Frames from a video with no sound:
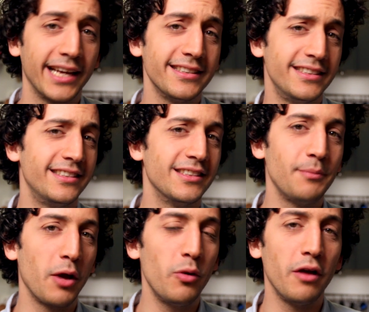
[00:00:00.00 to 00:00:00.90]
I guess this is
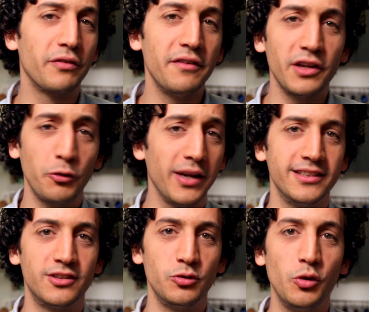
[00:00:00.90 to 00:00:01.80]
my way of giving
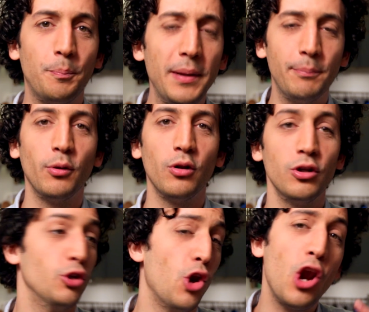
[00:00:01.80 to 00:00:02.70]
credits to the people,
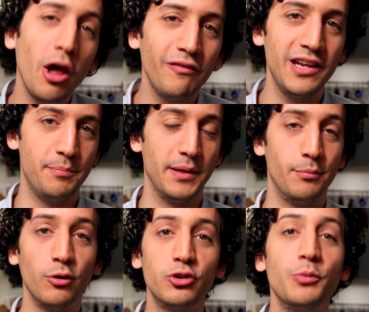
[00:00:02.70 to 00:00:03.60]
the lovely
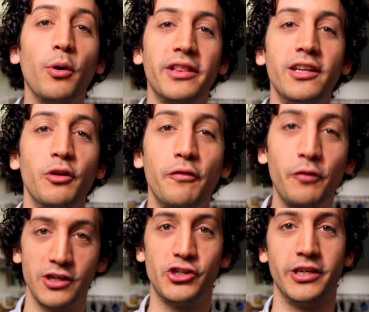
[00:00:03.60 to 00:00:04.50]
people supporting the
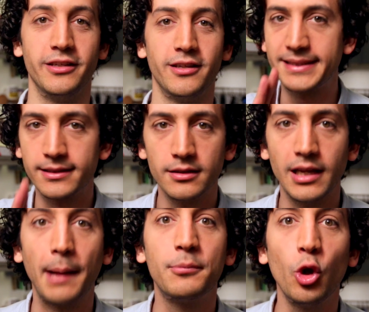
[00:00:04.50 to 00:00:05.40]
Frenchie. Psst,
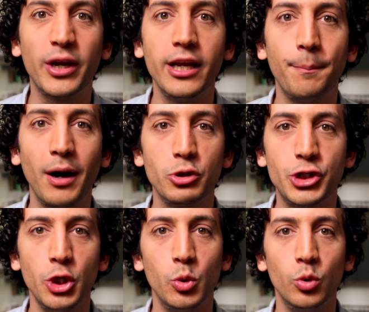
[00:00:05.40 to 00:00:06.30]
I'm talking
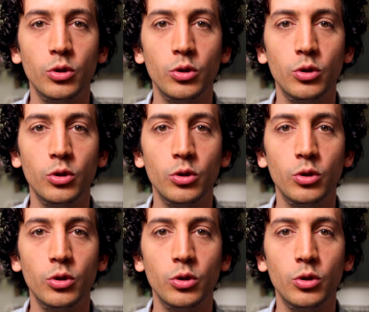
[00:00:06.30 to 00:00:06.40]
about you!